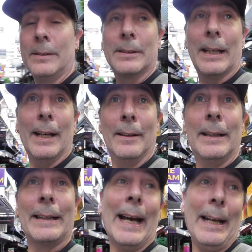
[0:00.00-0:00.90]
So
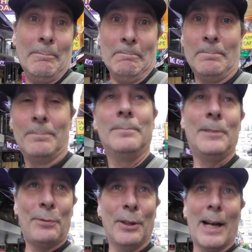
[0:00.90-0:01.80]
again,
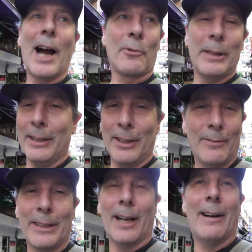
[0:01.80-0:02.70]
if you're hungry, you'll
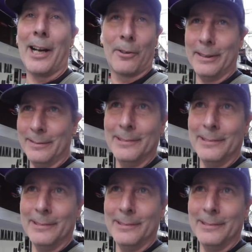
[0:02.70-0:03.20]
never go hungry.